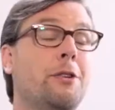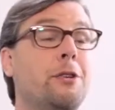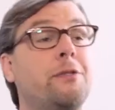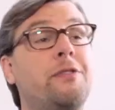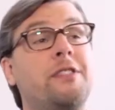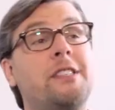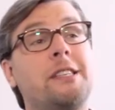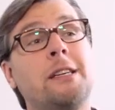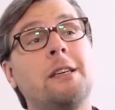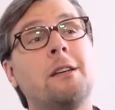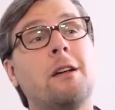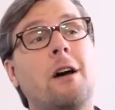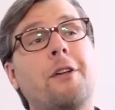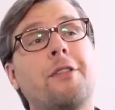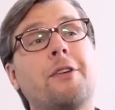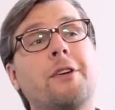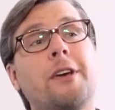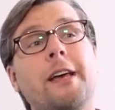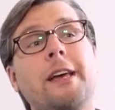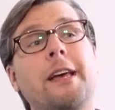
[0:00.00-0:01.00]
You've seen
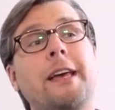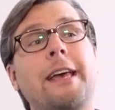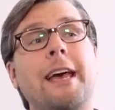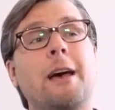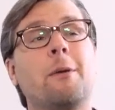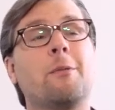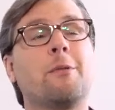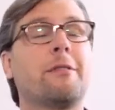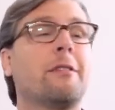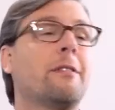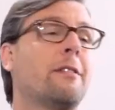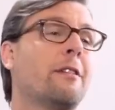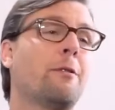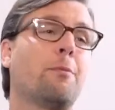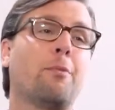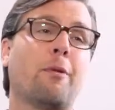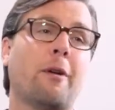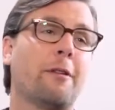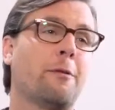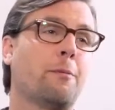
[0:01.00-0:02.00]
other GigE cameras at
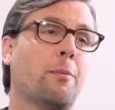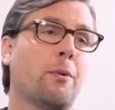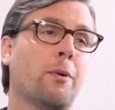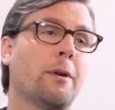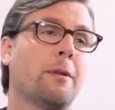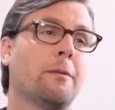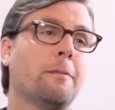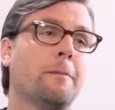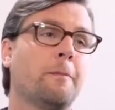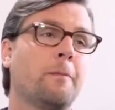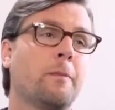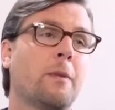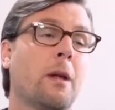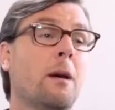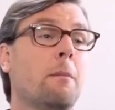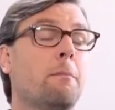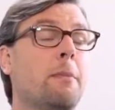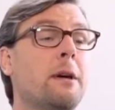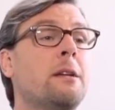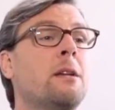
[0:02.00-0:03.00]
this price point,
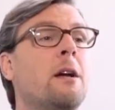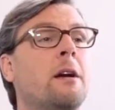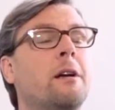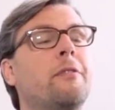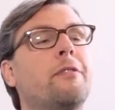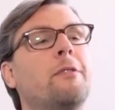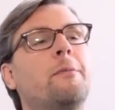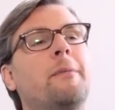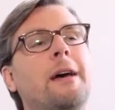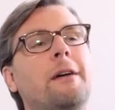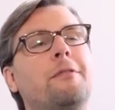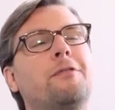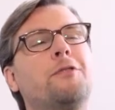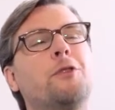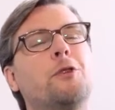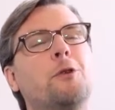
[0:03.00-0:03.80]
but none of them have